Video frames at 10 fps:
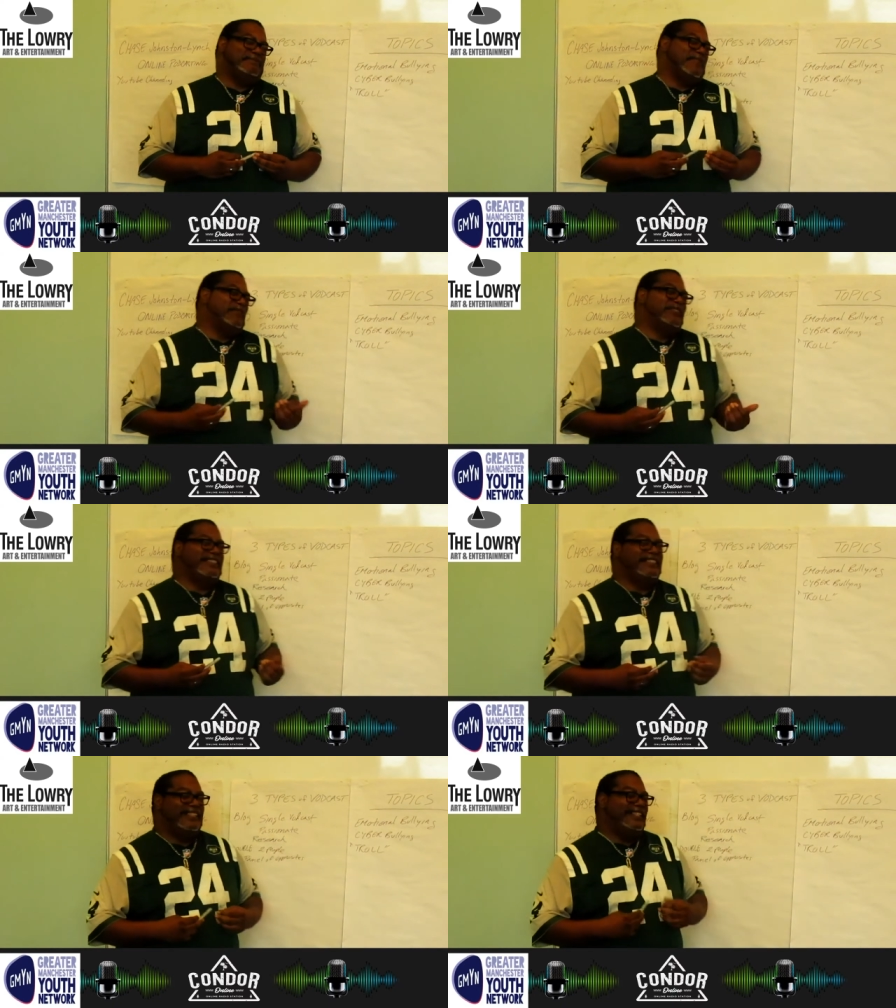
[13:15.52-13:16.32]
Marvel
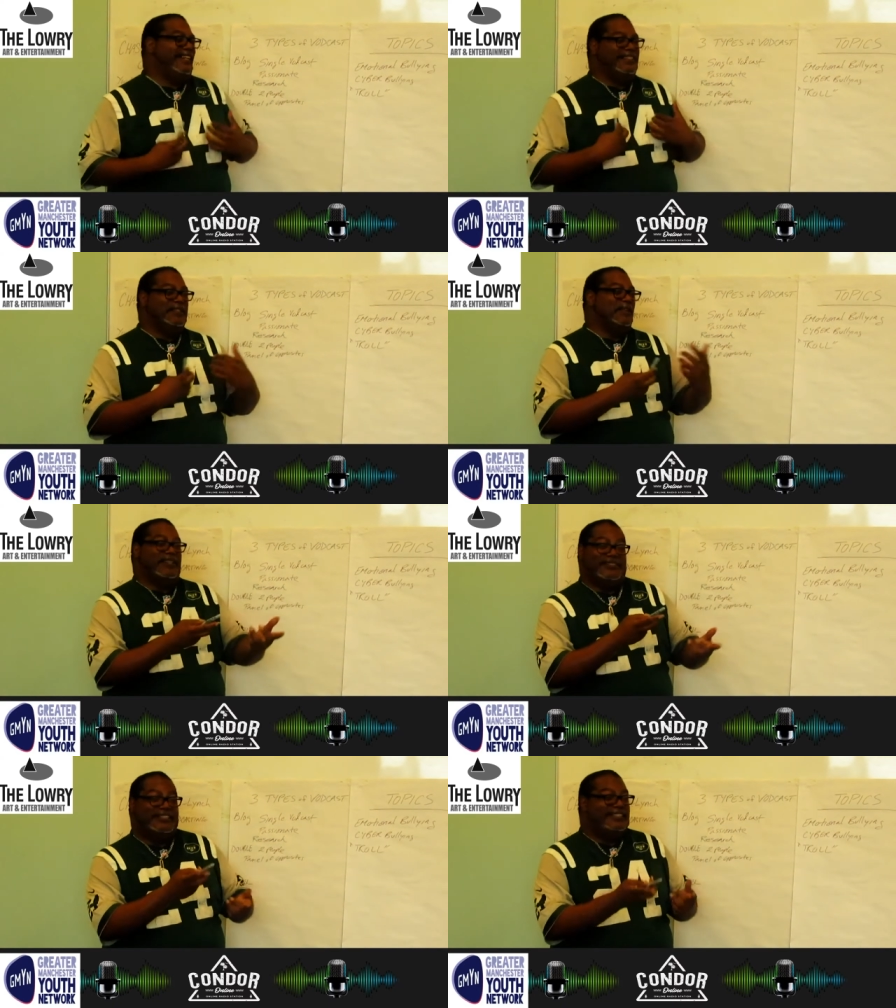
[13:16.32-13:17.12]
DC? Are you,
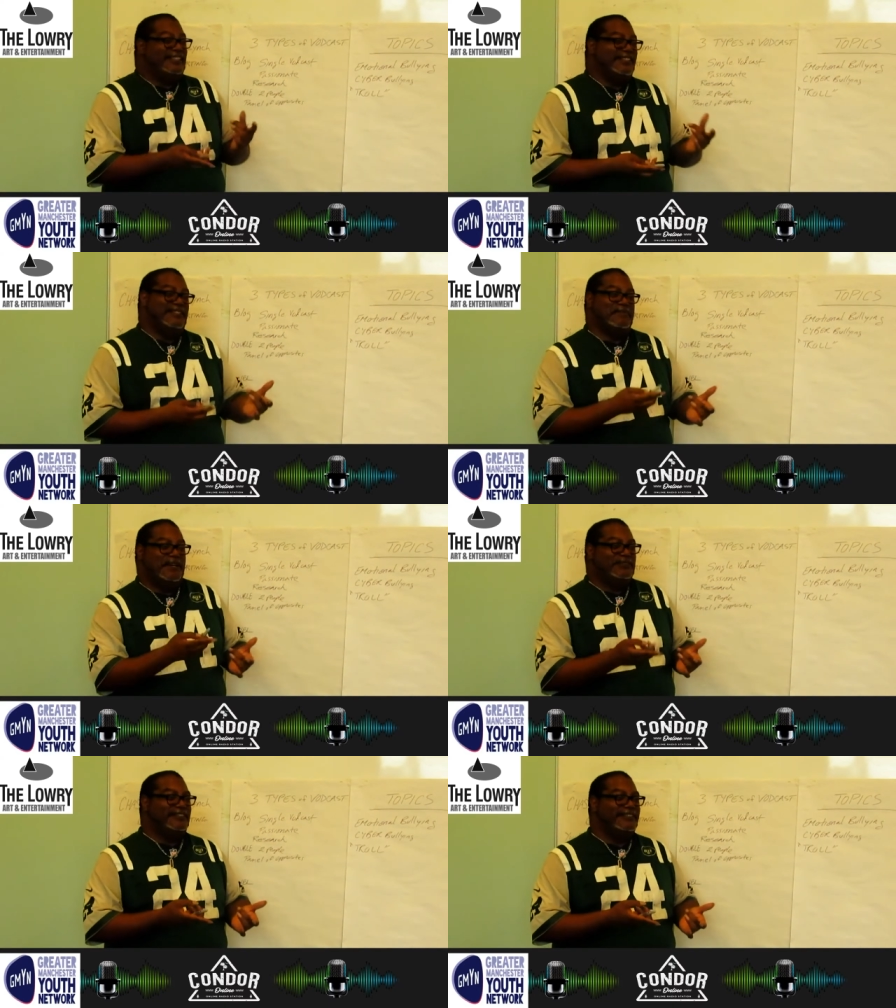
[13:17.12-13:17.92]
are you DC or are you
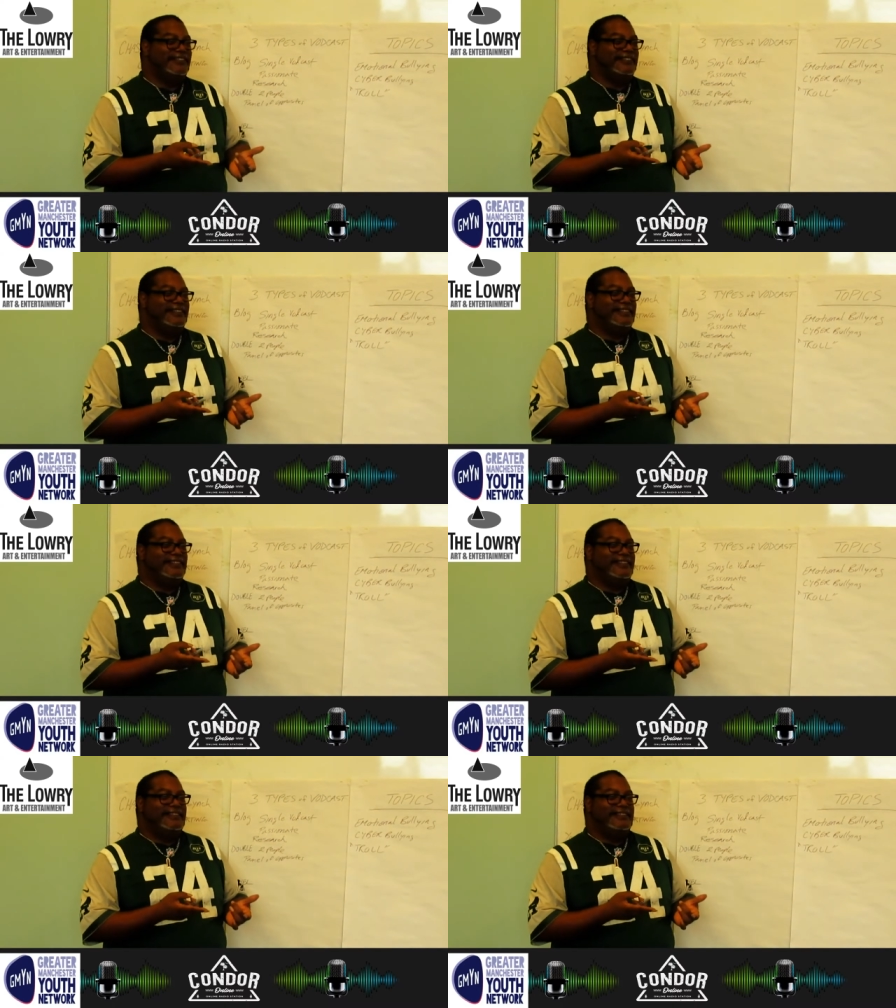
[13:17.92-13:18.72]
Marvel?
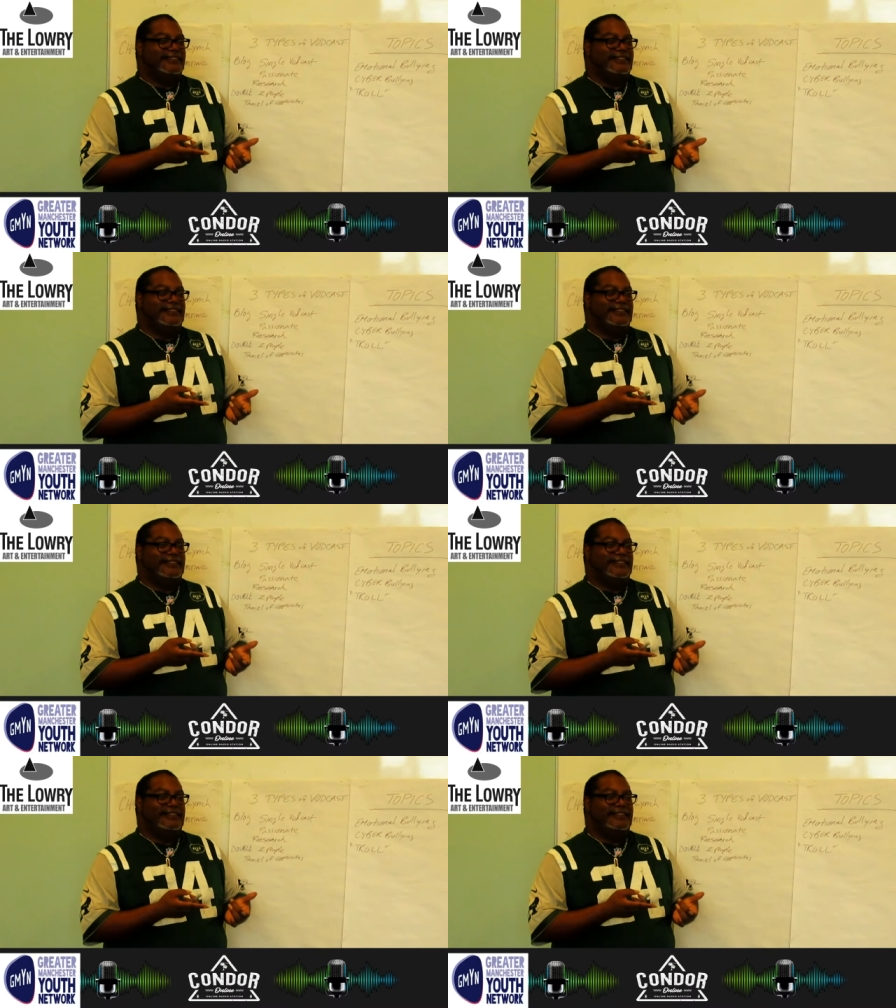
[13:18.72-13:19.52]

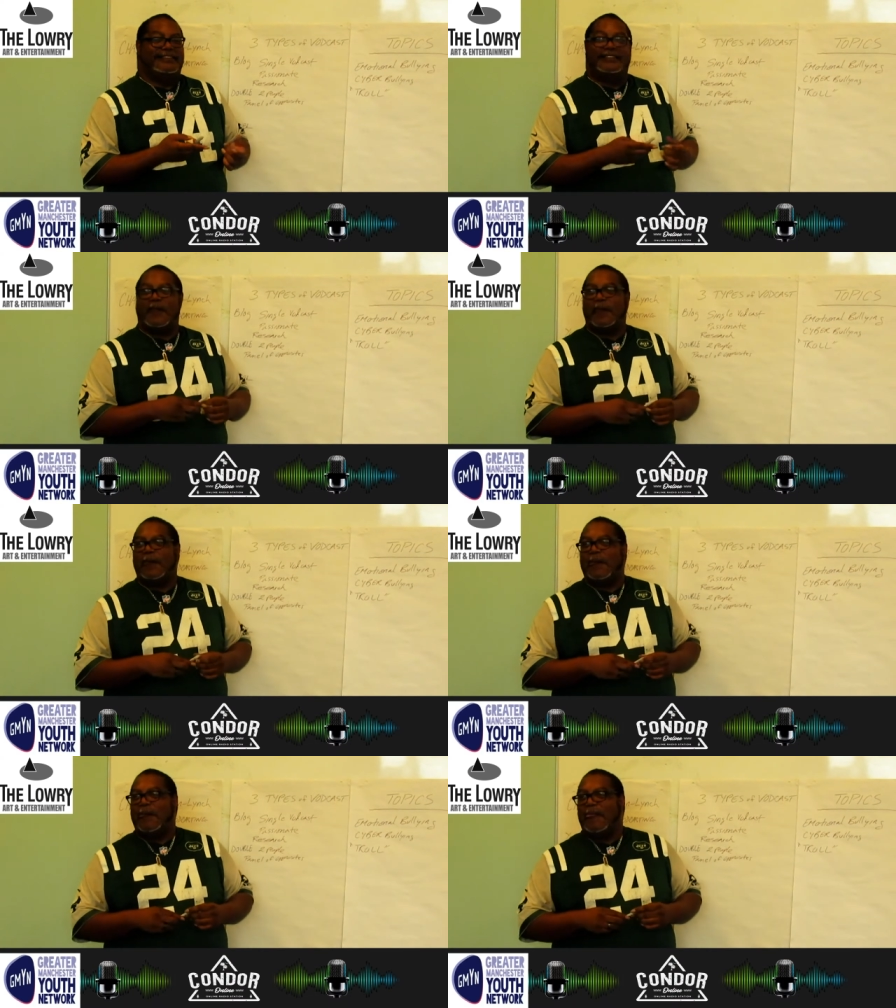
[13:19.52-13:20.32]
There's another oh,
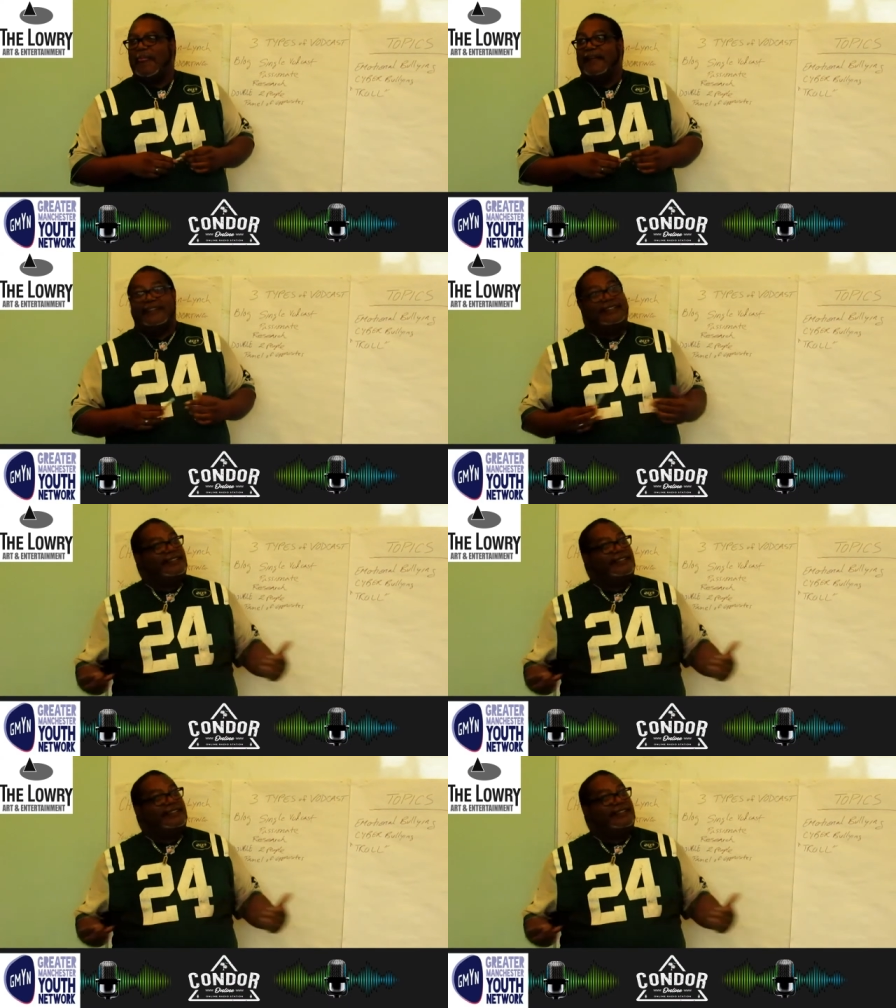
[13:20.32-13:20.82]
debate. DC. Oh.